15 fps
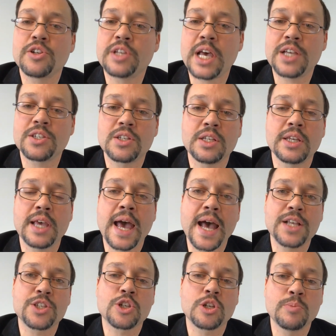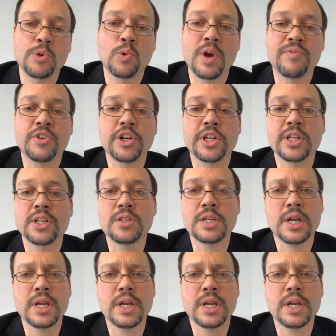test it, ask them whoever it is.